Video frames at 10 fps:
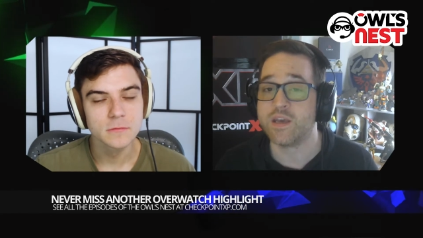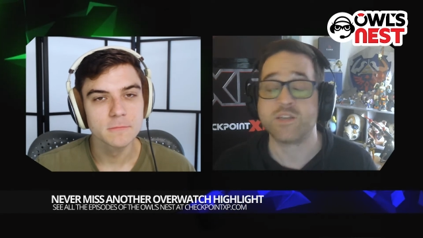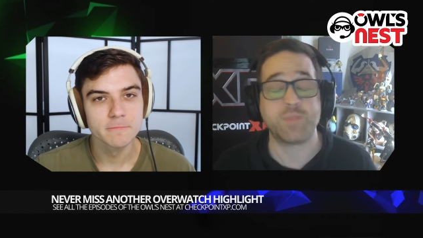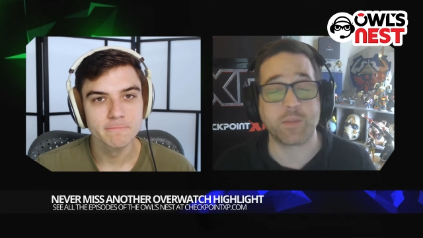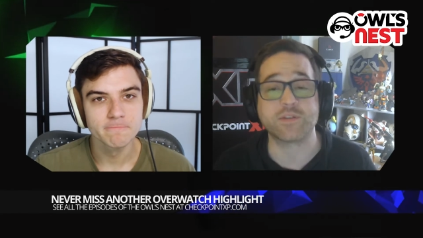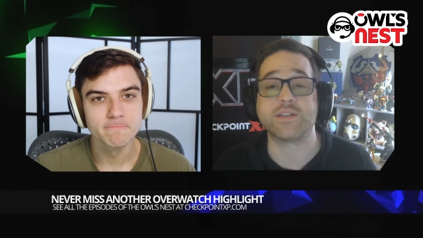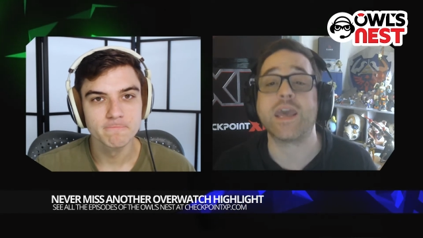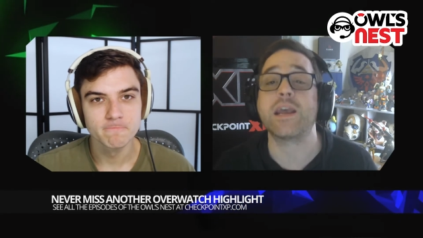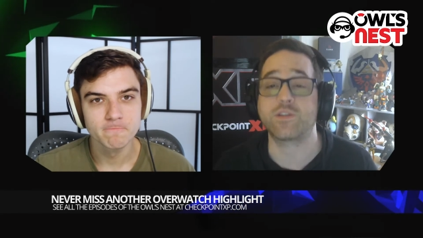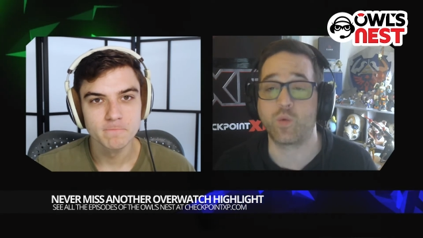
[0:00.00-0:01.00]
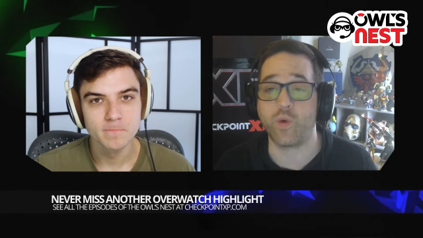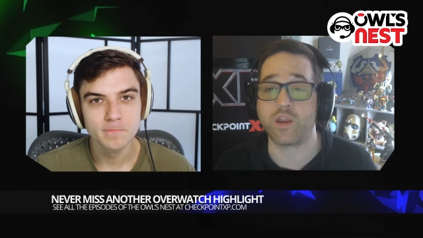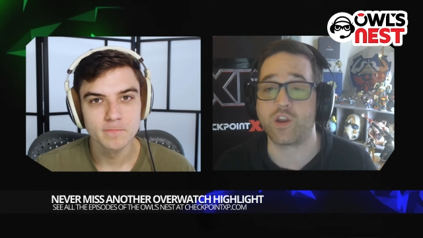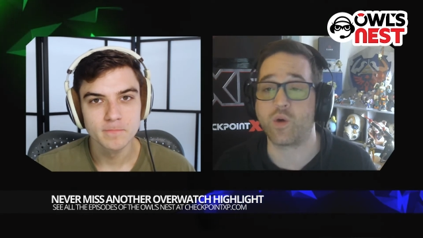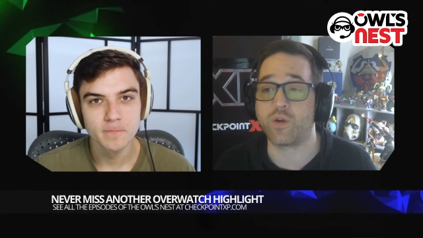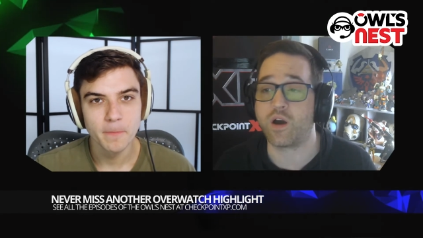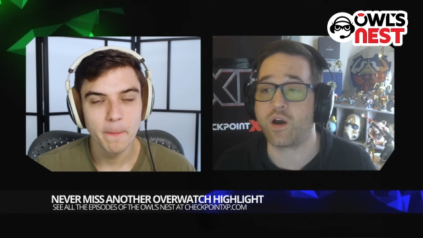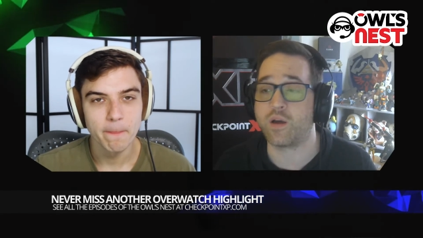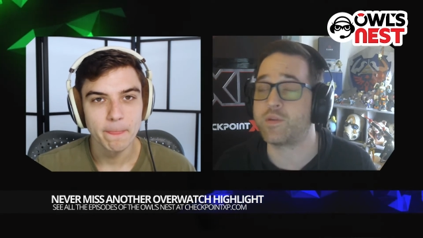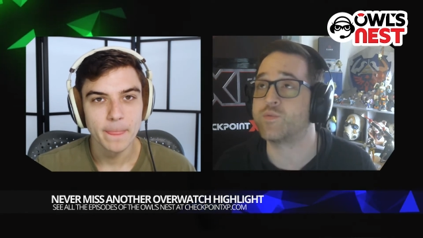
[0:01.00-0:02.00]
Speaker 1: to be able to take the win. You know, uh,
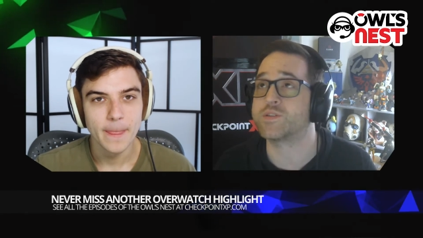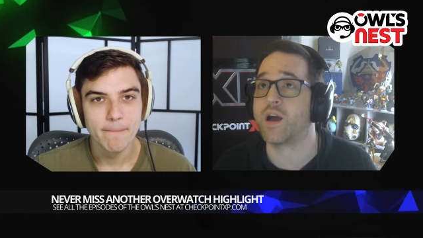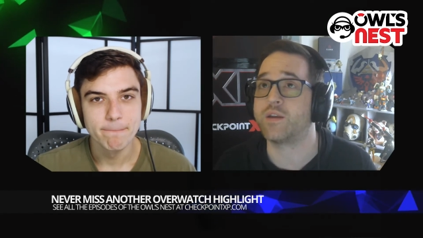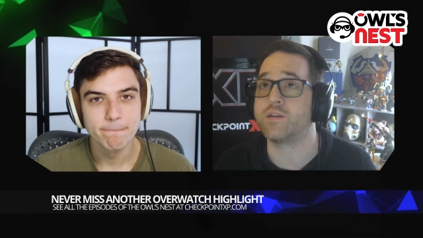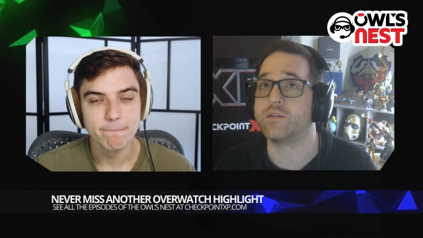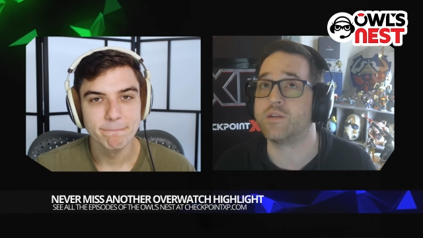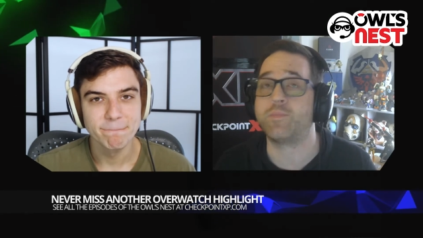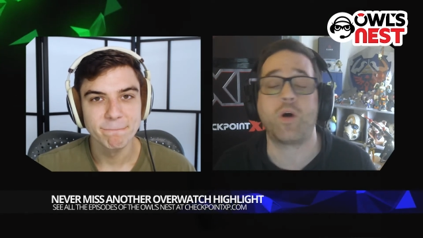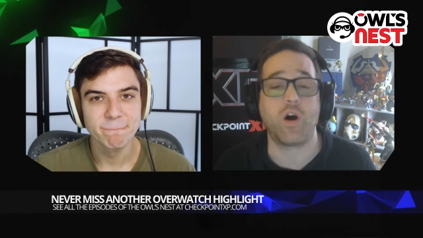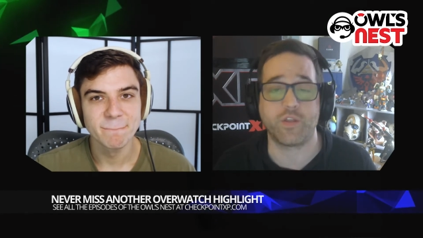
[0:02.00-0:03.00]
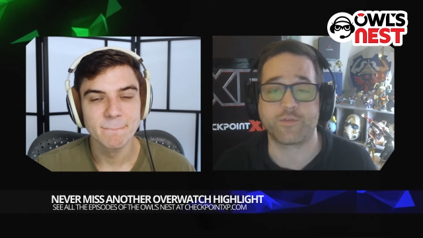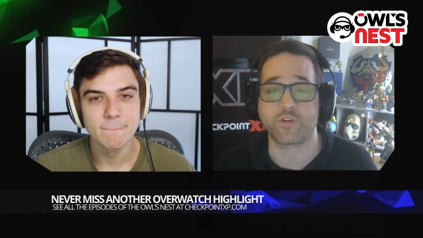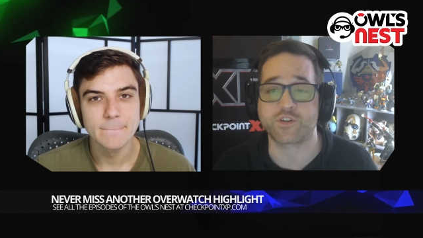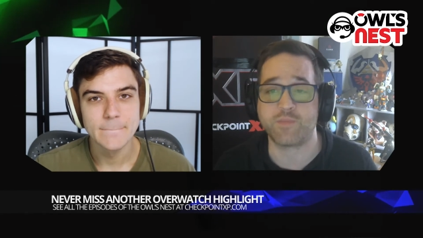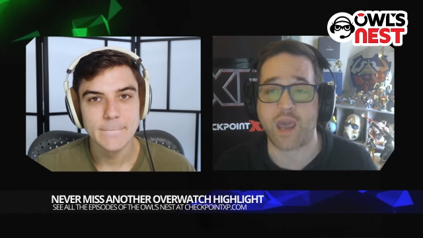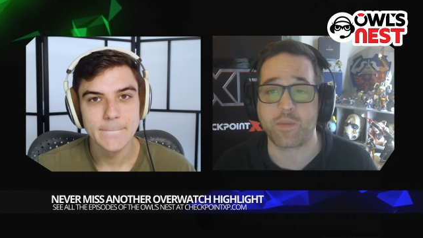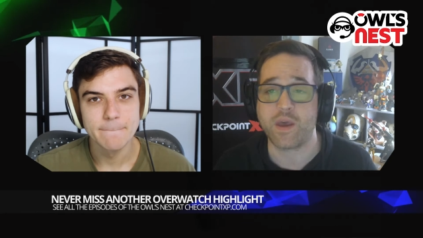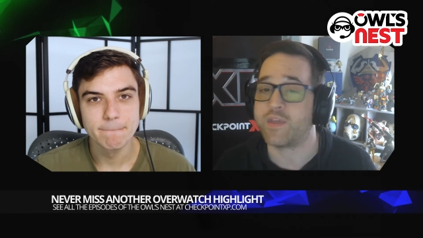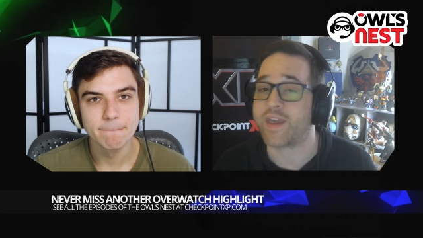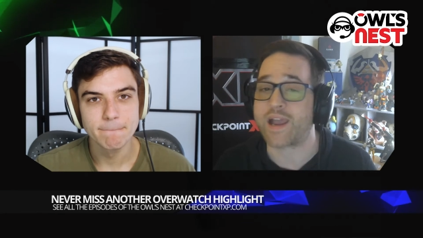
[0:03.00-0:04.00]
I believe it was on Nepal, the first map.
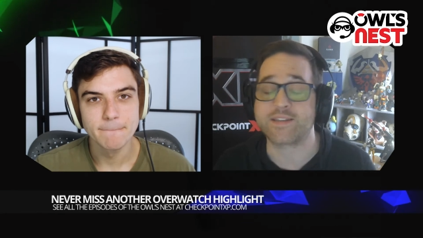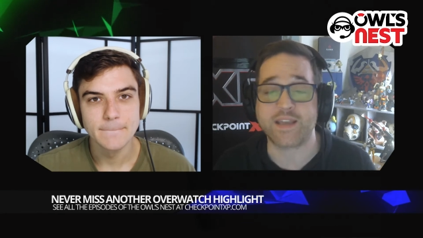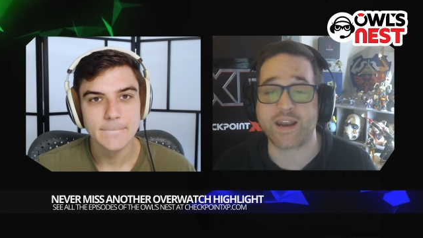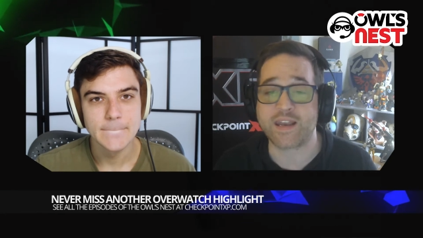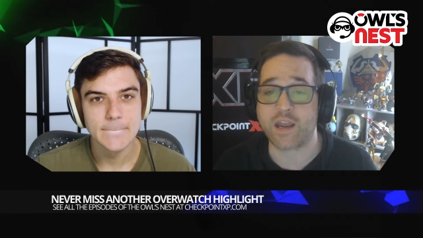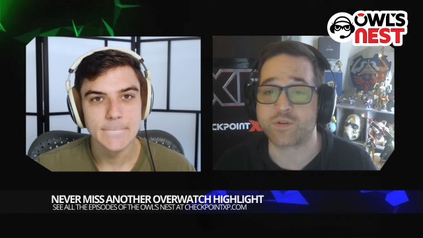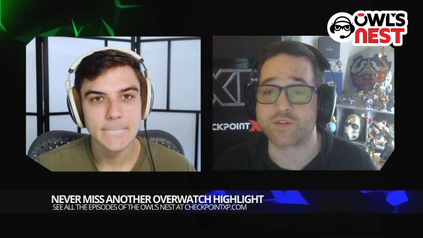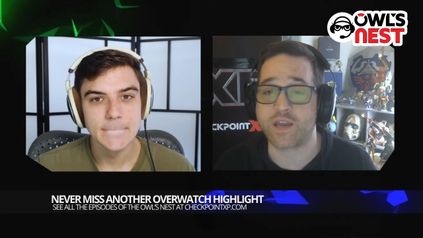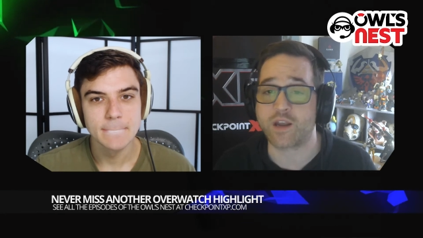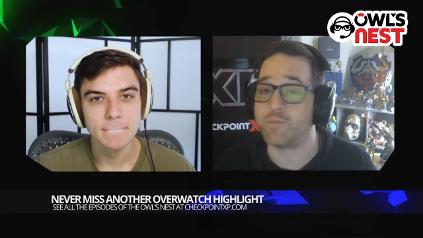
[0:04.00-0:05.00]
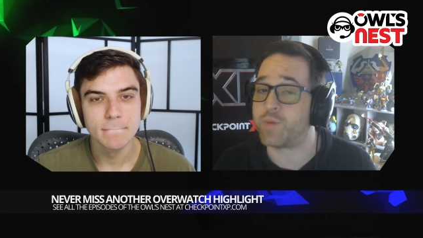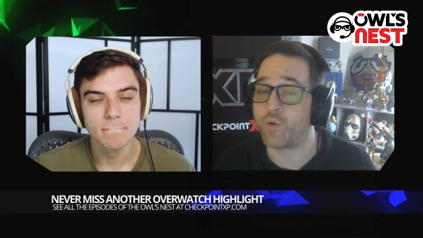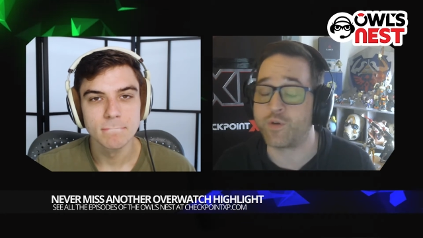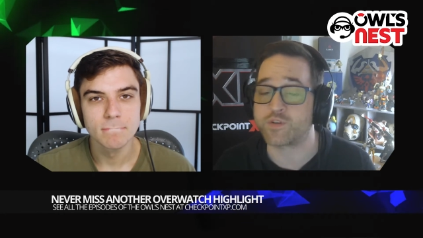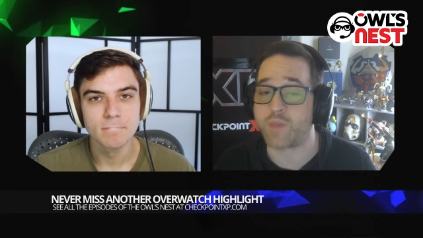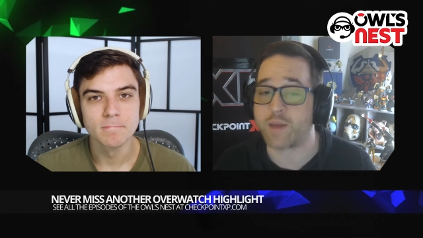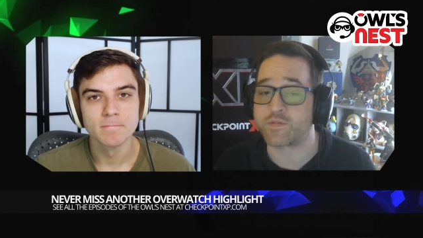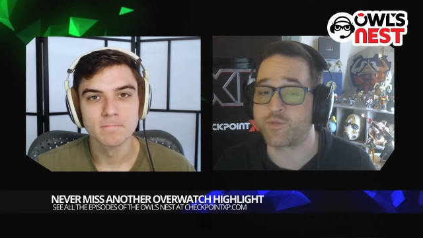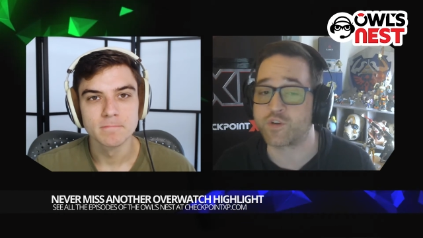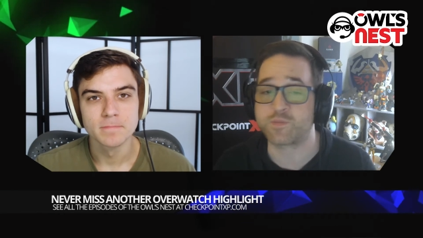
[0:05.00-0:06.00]
They got to 99% on both those
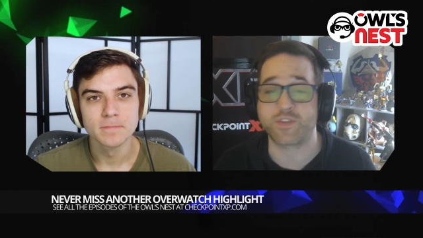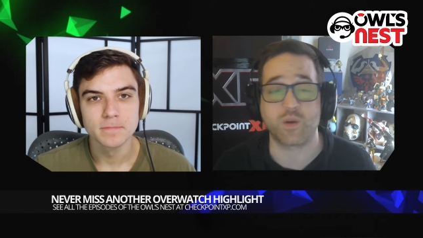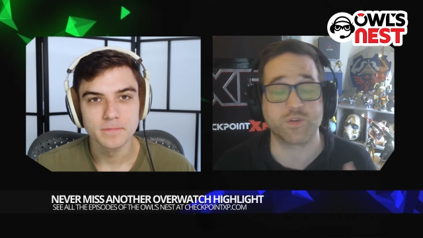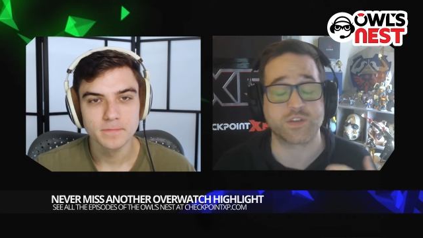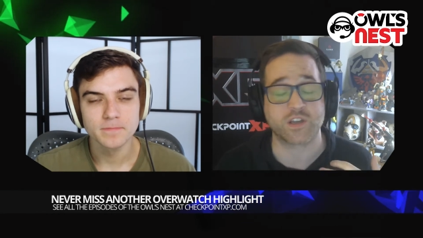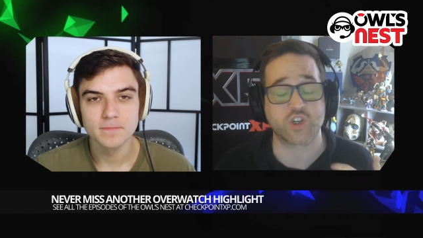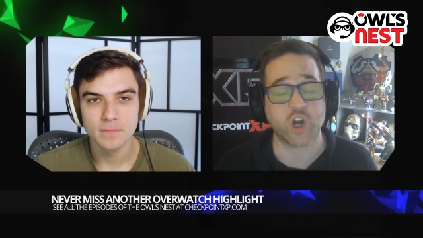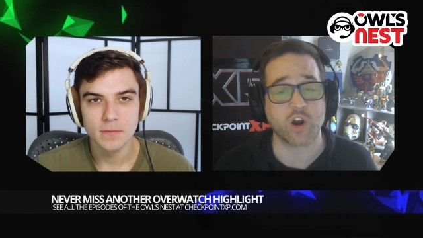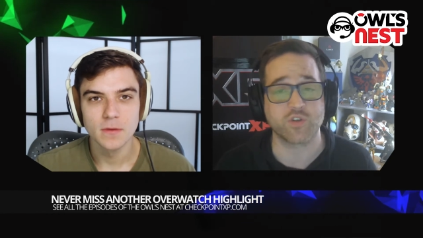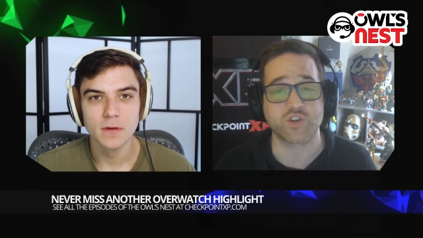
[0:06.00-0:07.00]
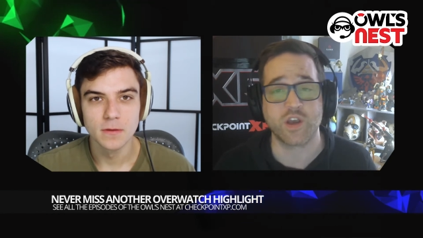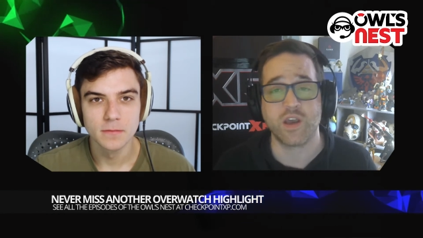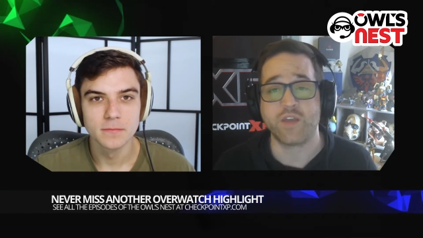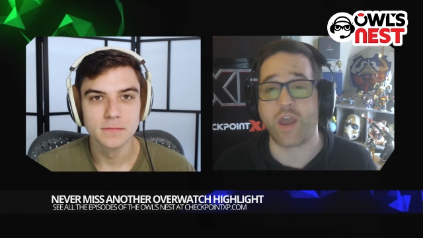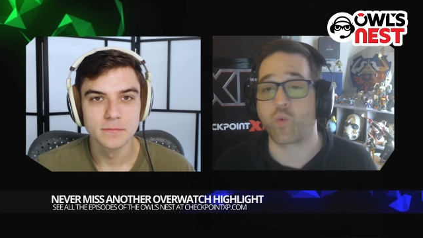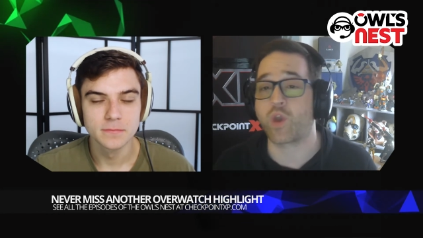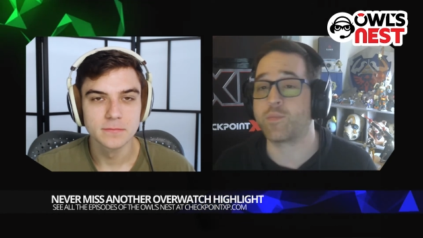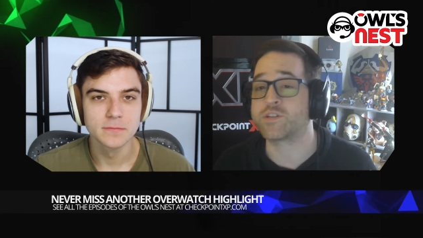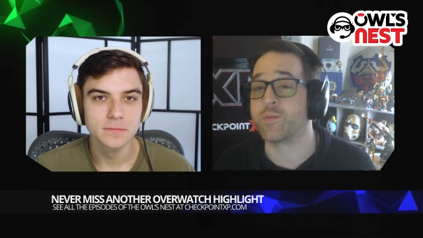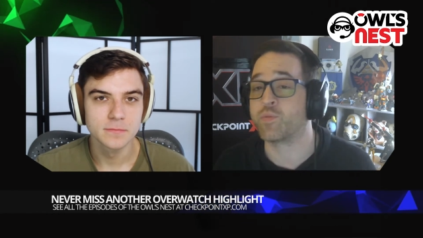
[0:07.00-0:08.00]
maps first, but then it was the charge that were
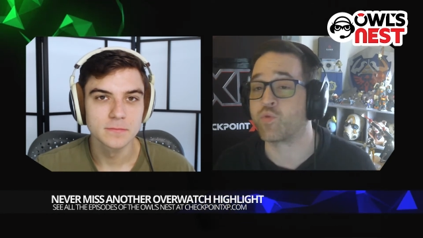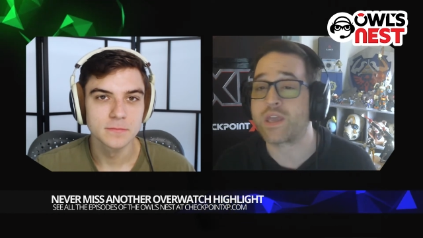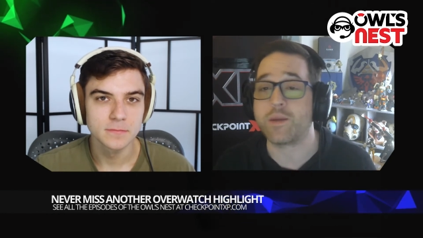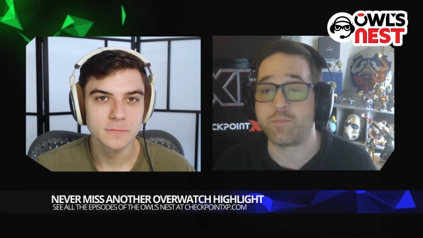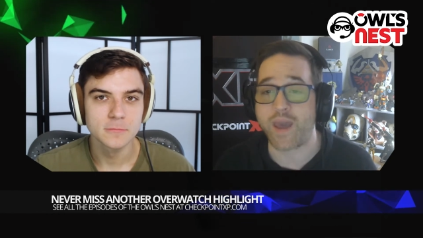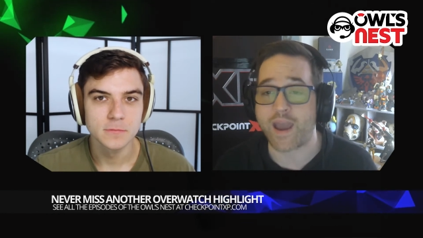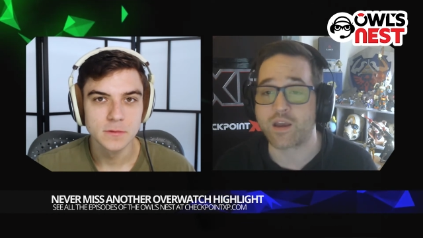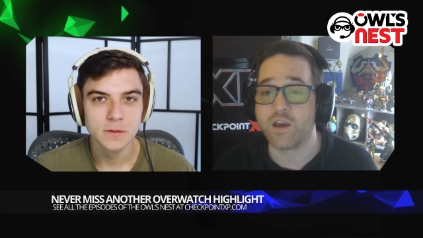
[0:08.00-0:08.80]
able to bring it back.